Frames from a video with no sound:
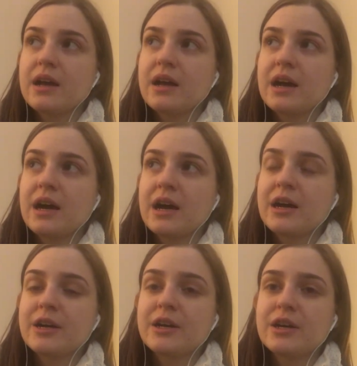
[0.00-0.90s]
uh,
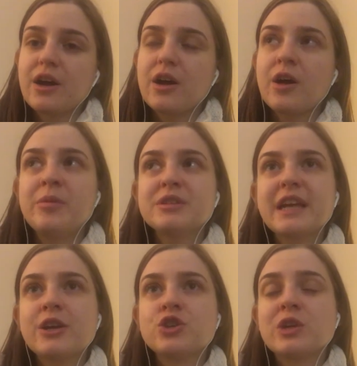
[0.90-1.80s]
almost
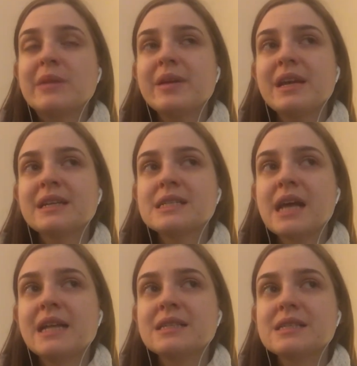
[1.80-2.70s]
like dreamy in a
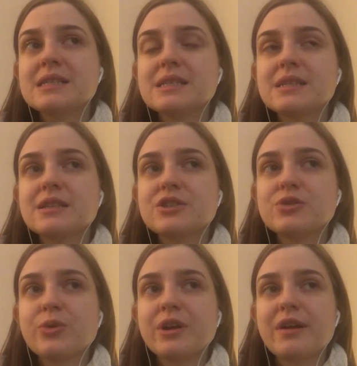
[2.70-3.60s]
sense,
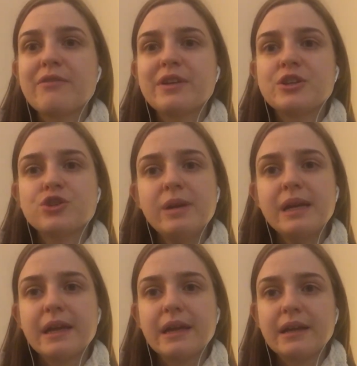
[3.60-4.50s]
sort of
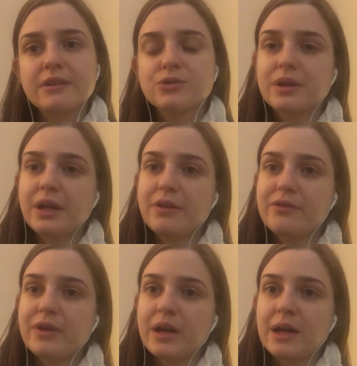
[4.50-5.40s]
intriguing, sort
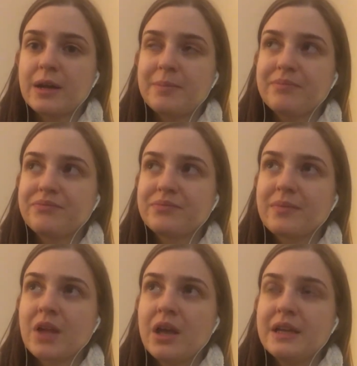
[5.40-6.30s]
of um,
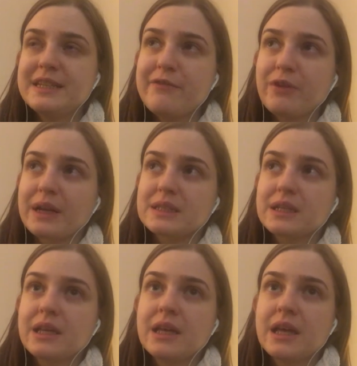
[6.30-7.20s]
different.
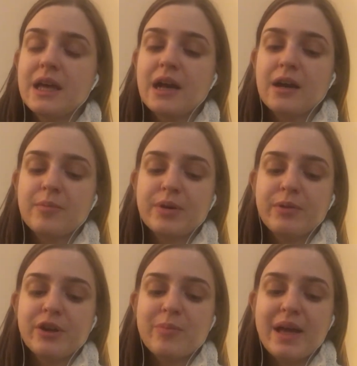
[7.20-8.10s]
But
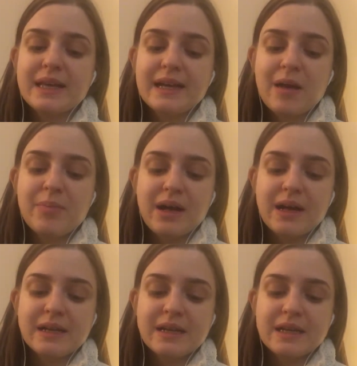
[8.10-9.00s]
what you're picking up
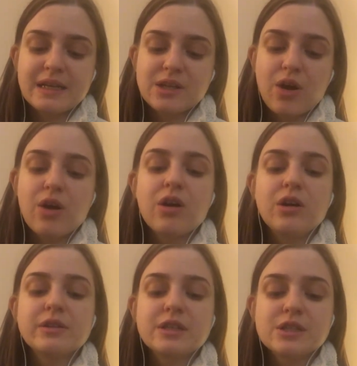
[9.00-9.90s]
on is
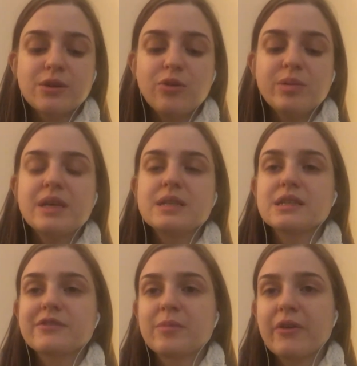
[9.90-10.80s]
all these soul
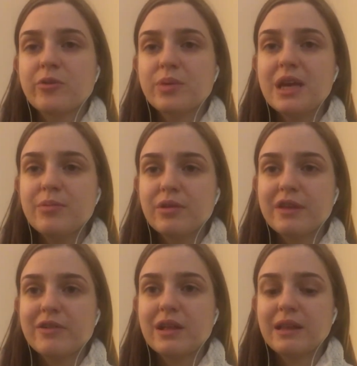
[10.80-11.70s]
pieces from other people
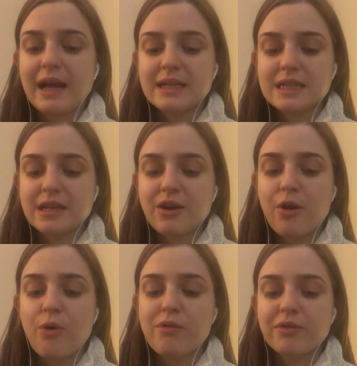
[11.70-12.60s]
they've collected
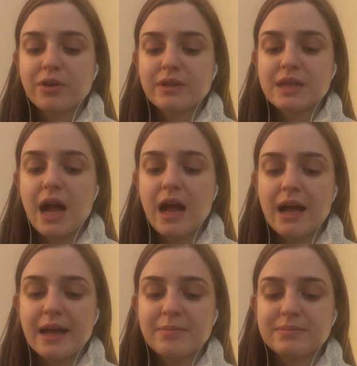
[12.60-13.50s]
over the
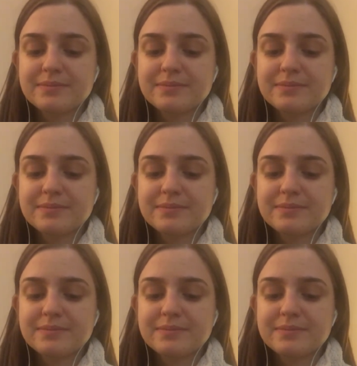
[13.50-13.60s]
time